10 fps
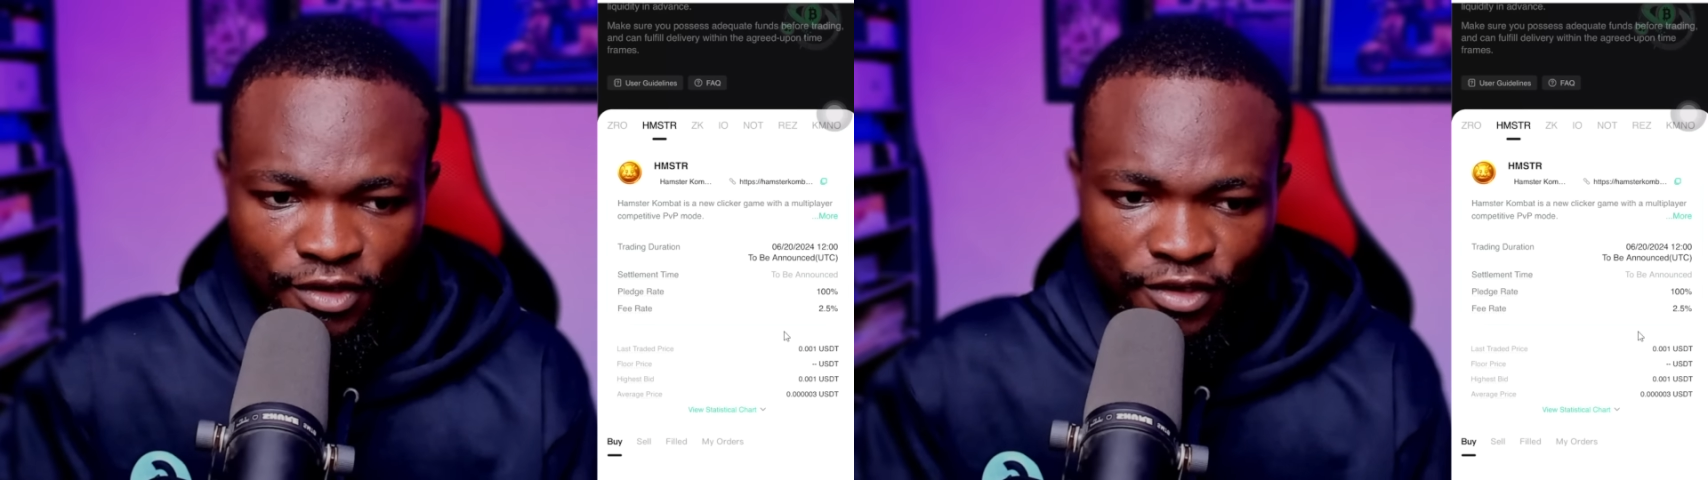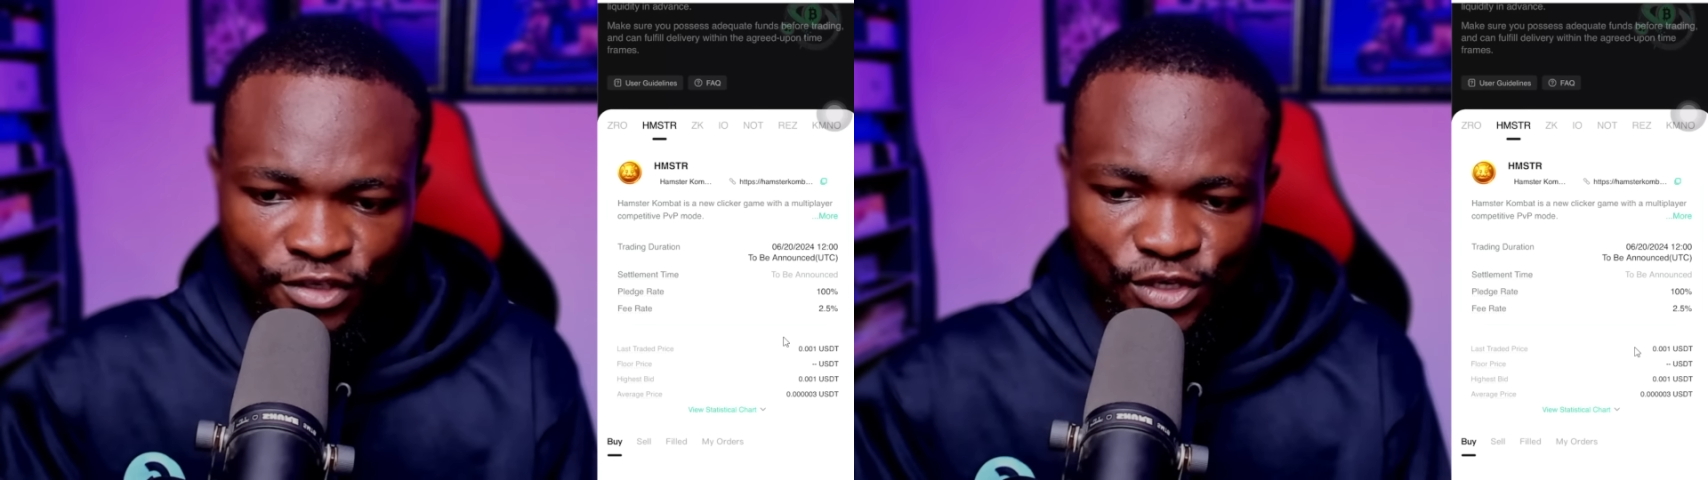
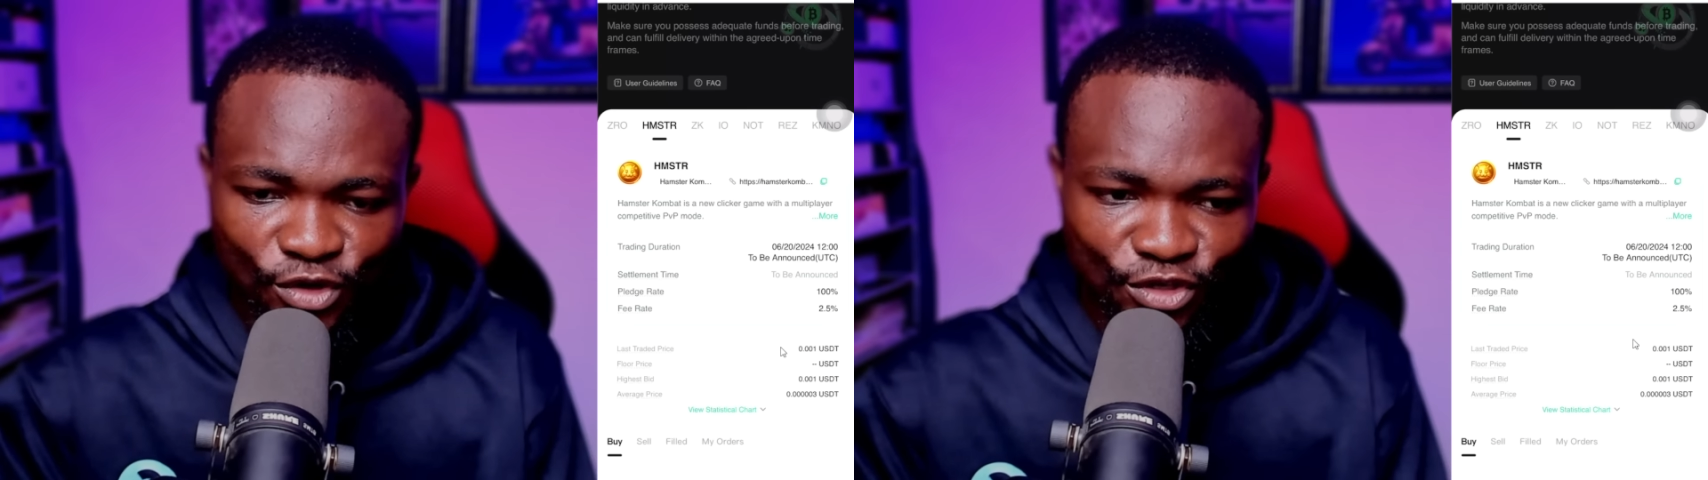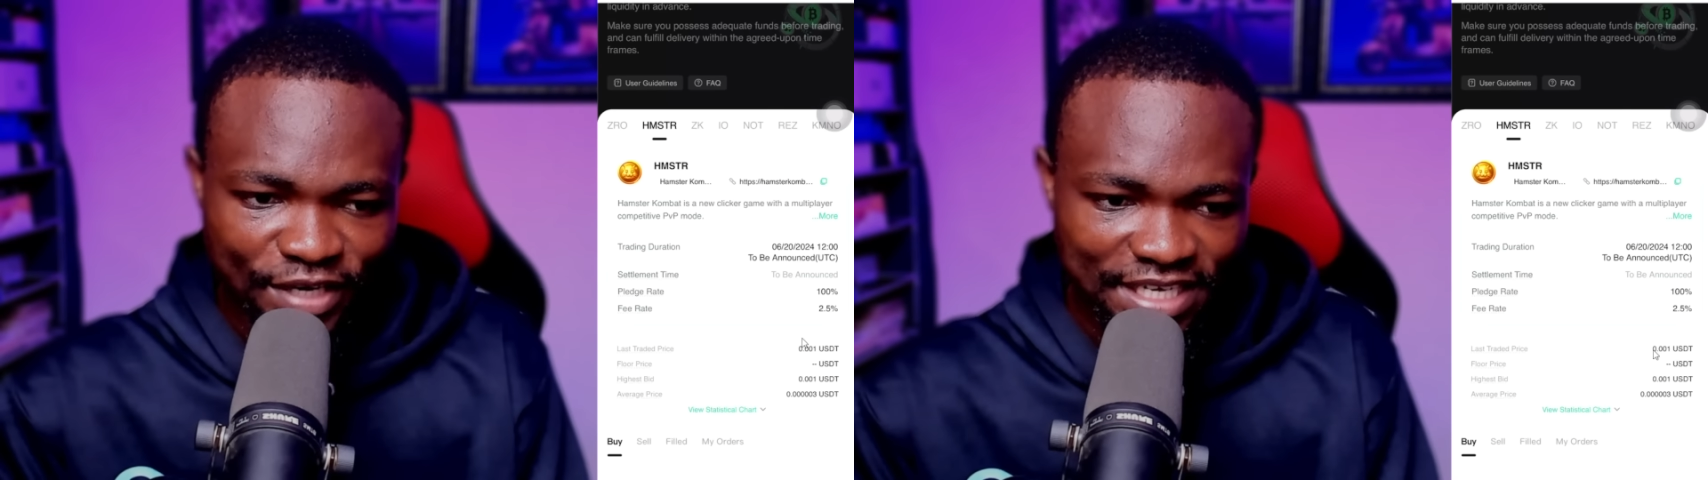So
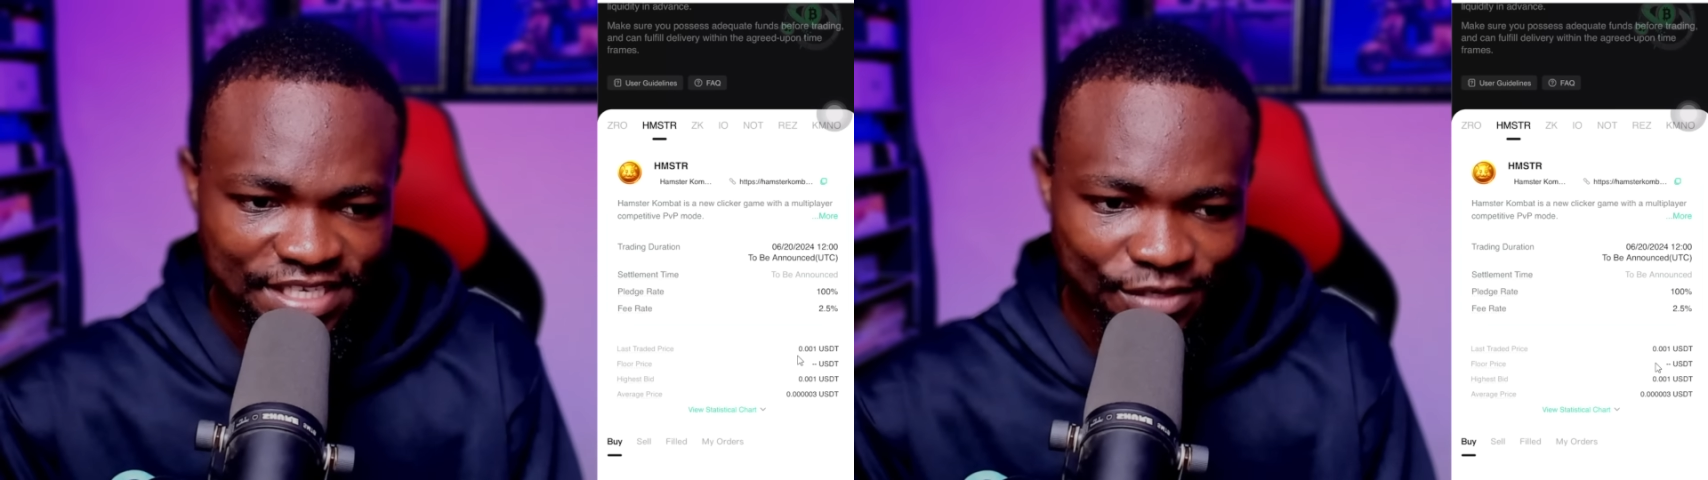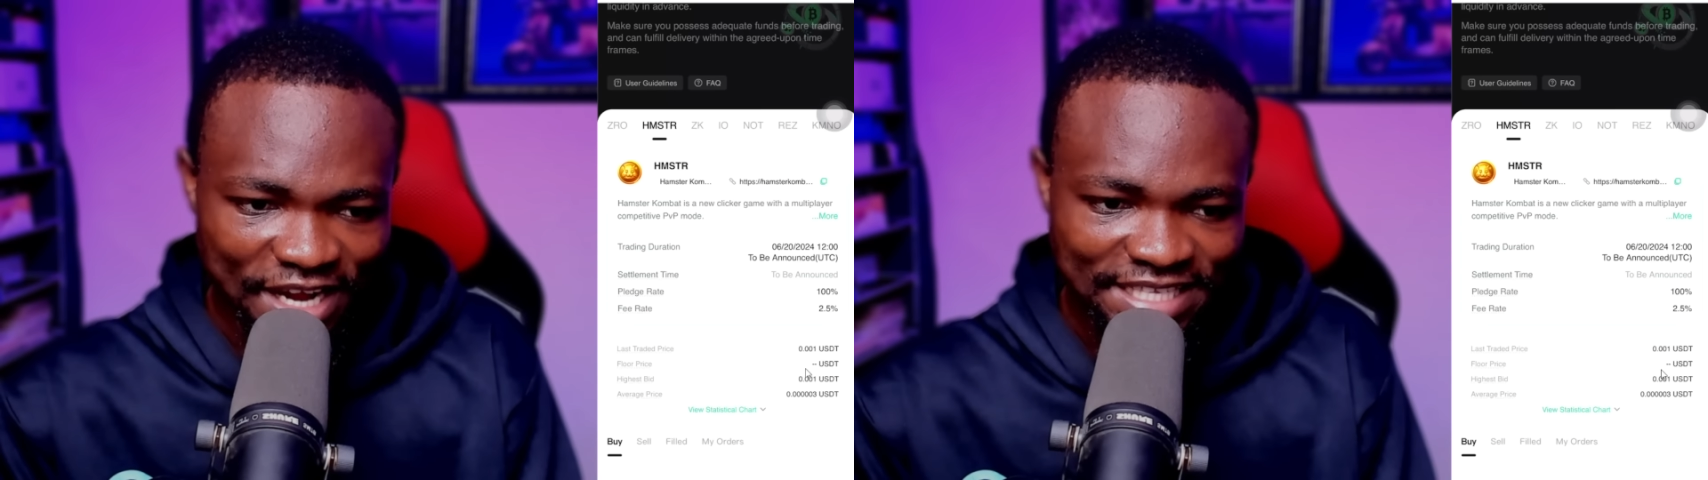you can
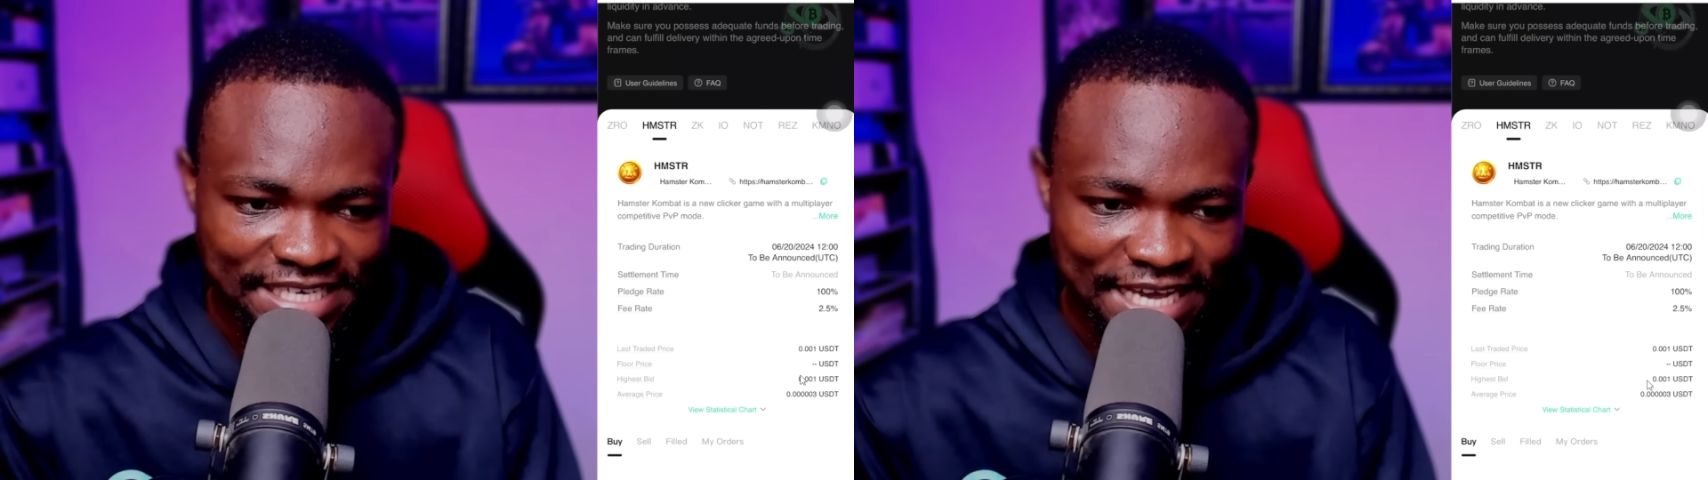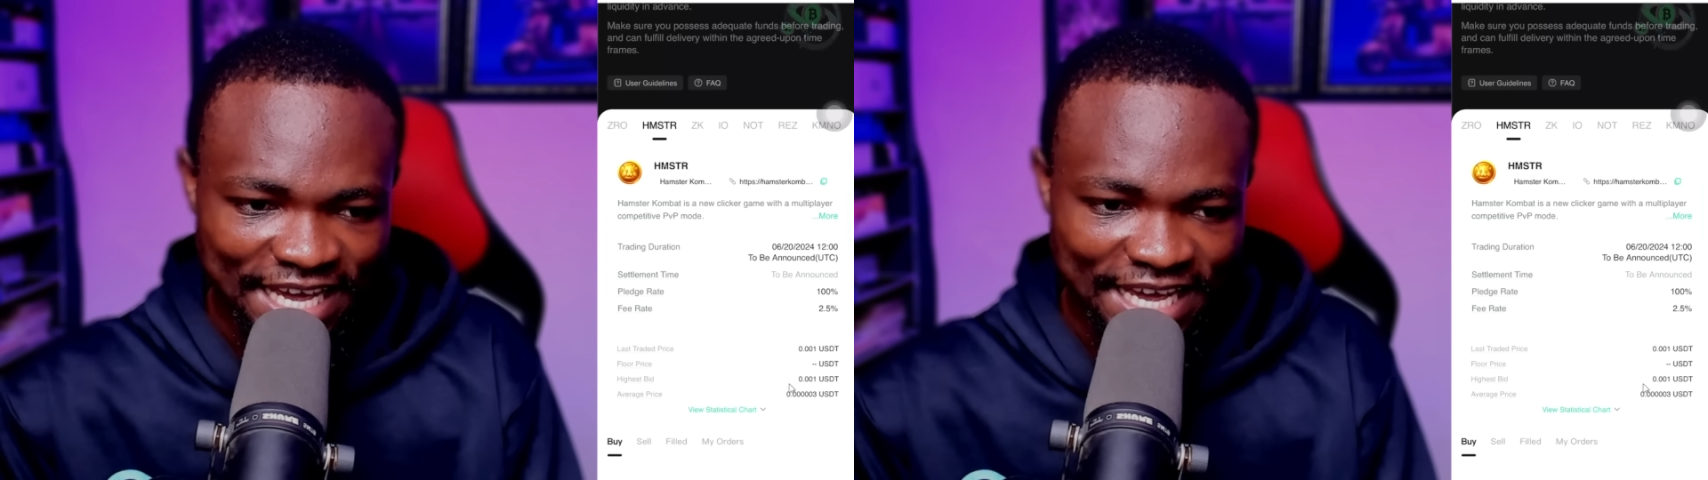see right here,